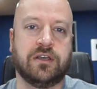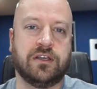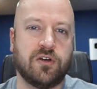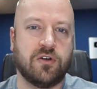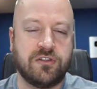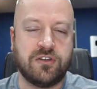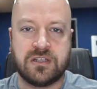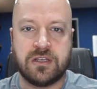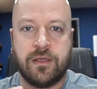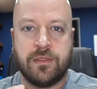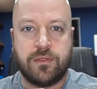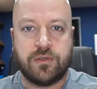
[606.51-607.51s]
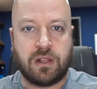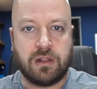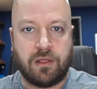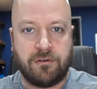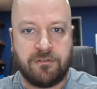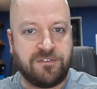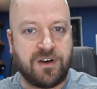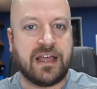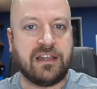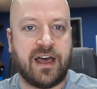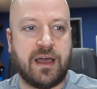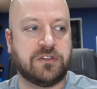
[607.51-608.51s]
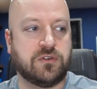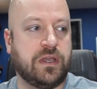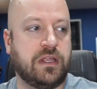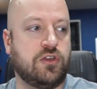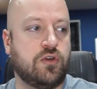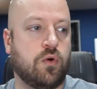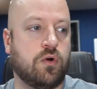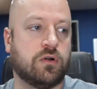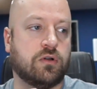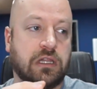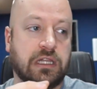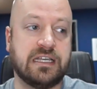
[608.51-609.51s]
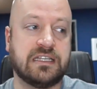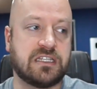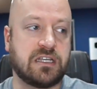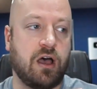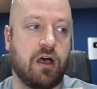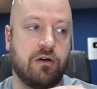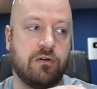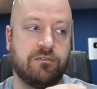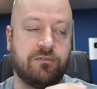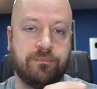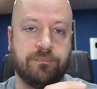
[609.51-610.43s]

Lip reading: There's a fine line between your list of